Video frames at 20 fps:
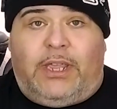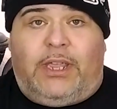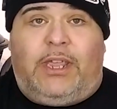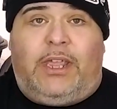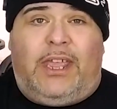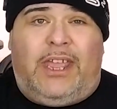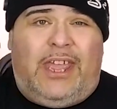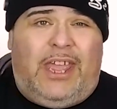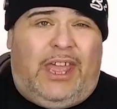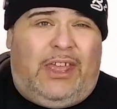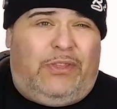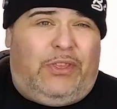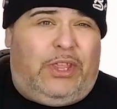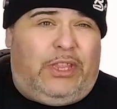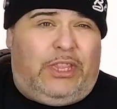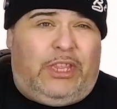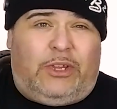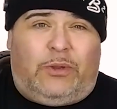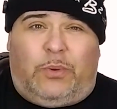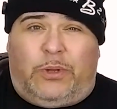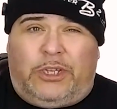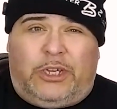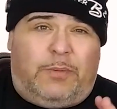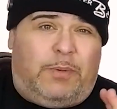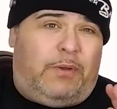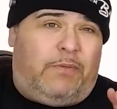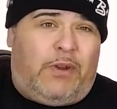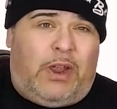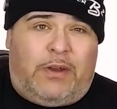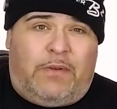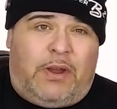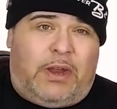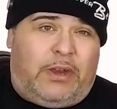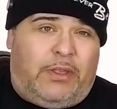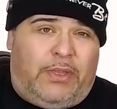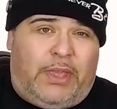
I think this one's gonna be right around